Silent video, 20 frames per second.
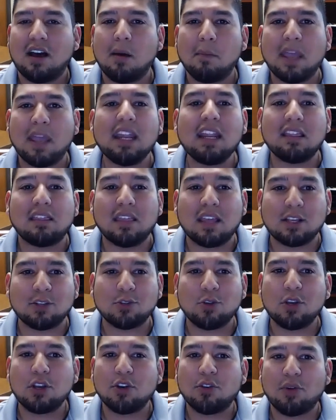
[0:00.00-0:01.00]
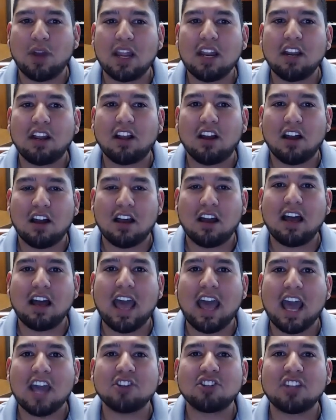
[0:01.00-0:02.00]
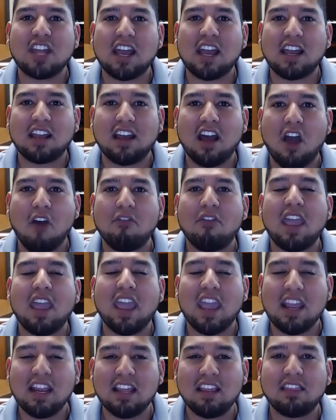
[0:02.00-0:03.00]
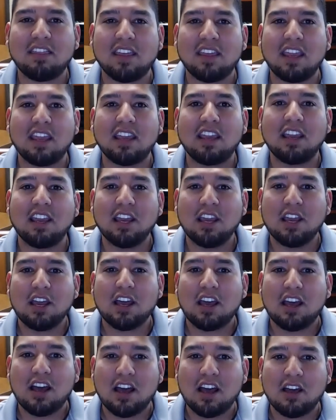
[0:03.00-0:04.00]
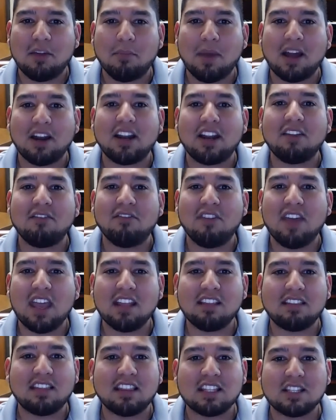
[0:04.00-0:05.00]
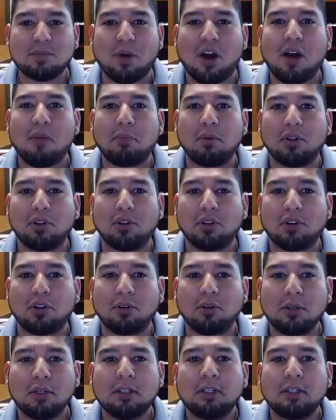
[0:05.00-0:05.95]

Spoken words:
anything. So you can create a hashtag of anything about an event that's popular.